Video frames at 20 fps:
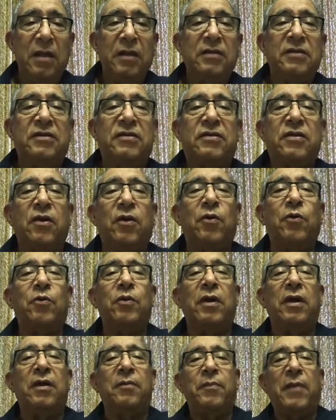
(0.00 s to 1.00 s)
So
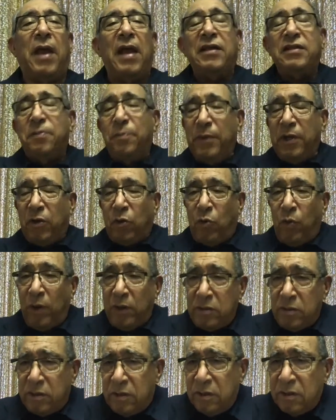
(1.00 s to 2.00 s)
ask me
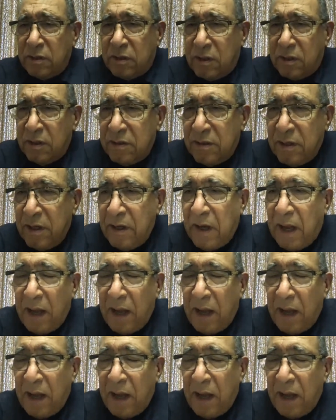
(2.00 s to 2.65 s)
questions because then